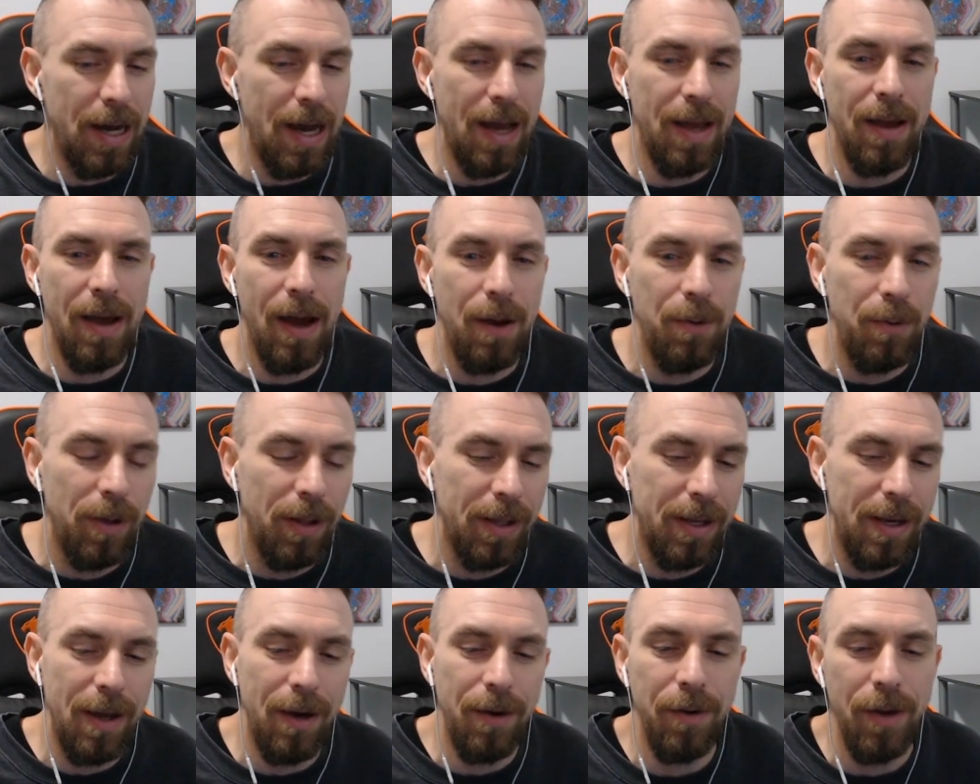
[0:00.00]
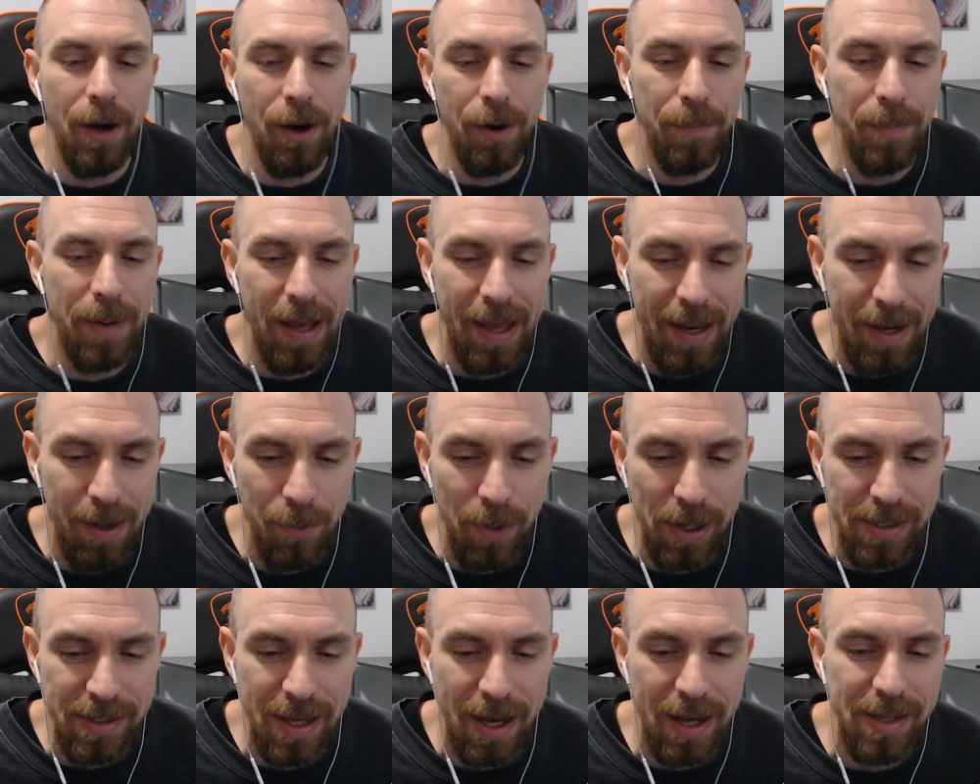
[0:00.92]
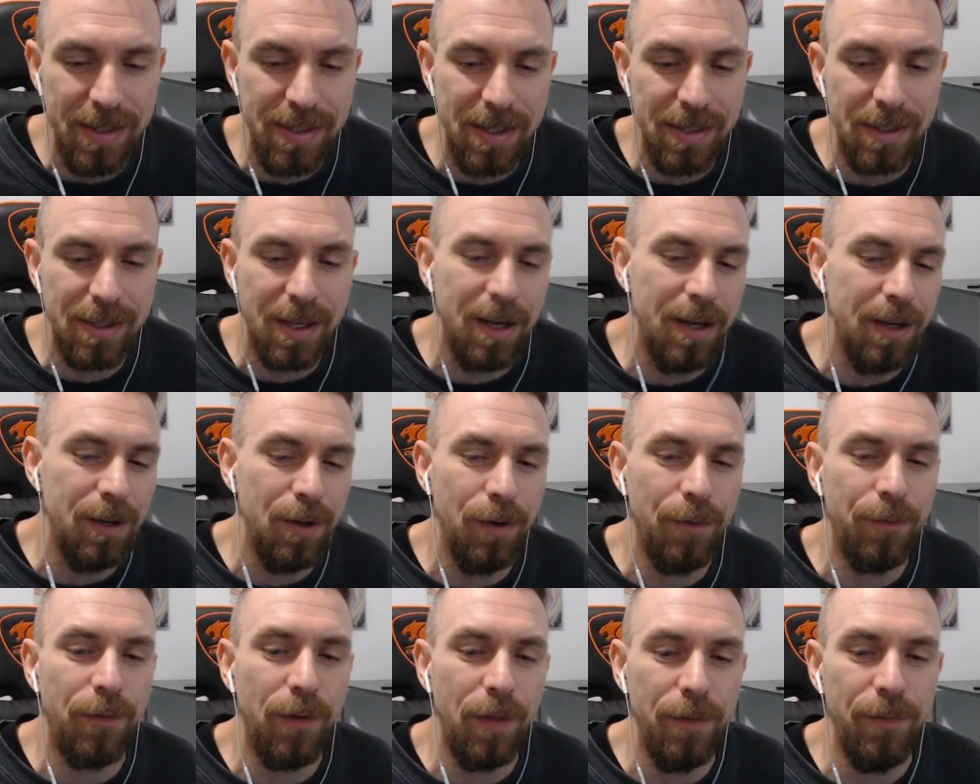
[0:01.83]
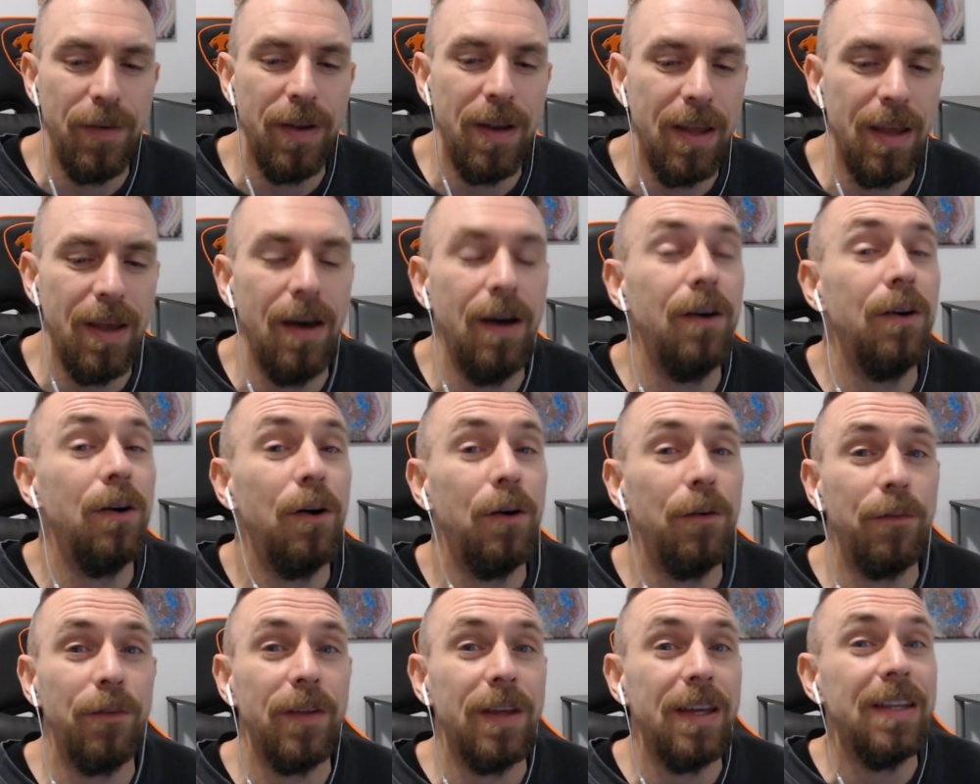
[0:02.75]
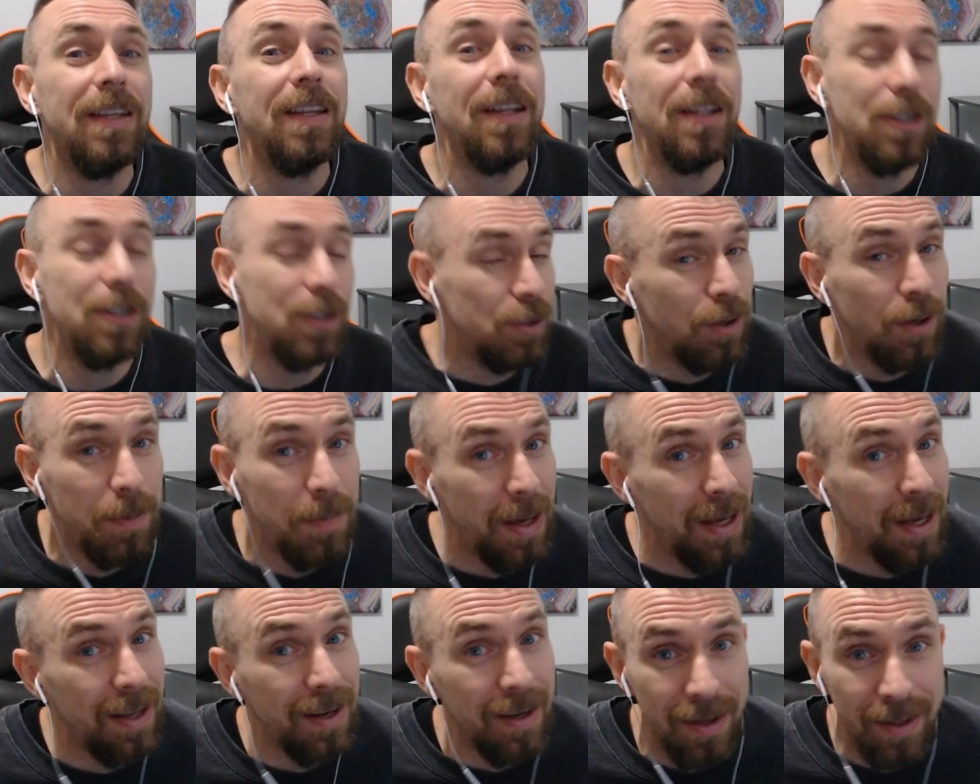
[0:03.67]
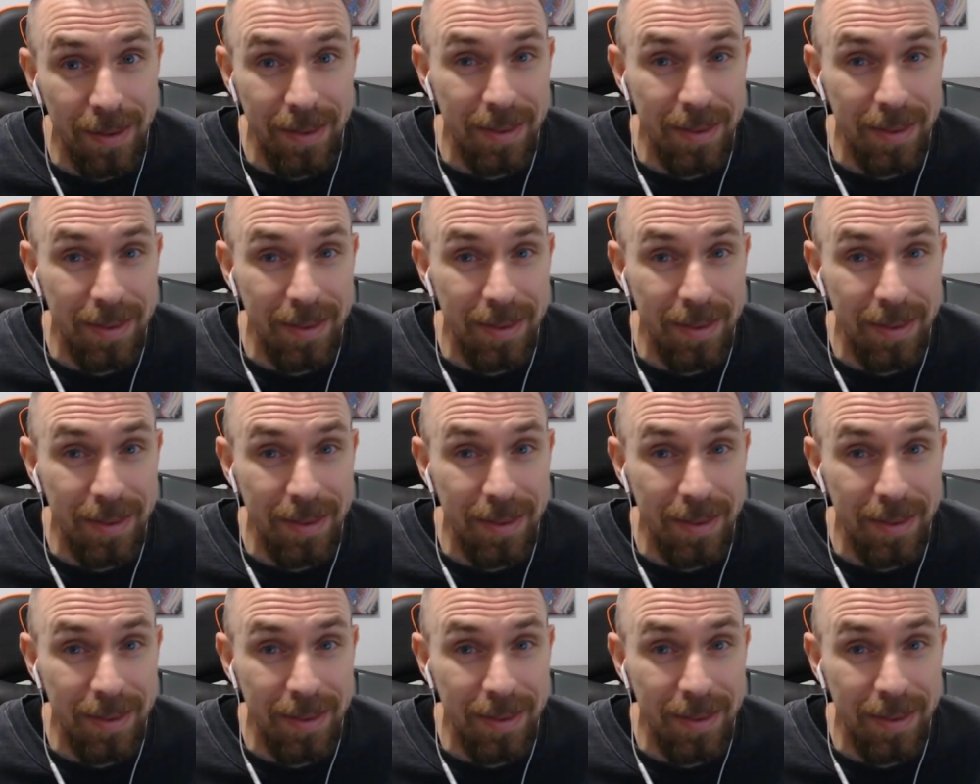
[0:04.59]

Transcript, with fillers: I, I really don't know. But anyways, guys, that's going to do it for the video. Hopefully you did enjoy, man.